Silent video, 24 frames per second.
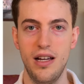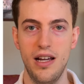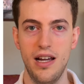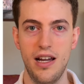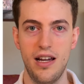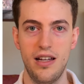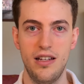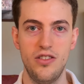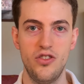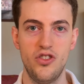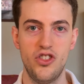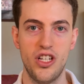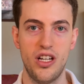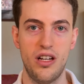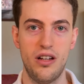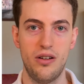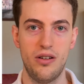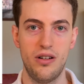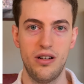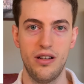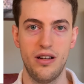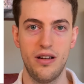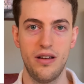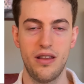And in
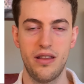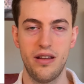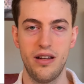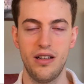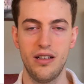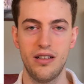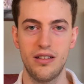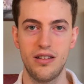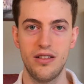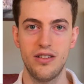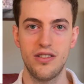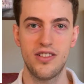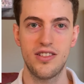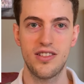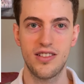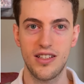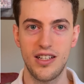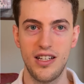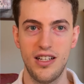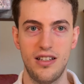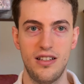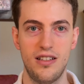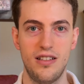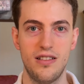general, I think the
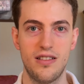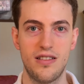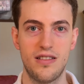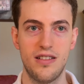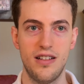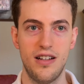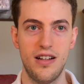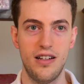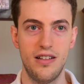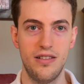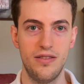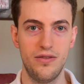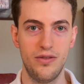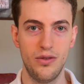skin in itself,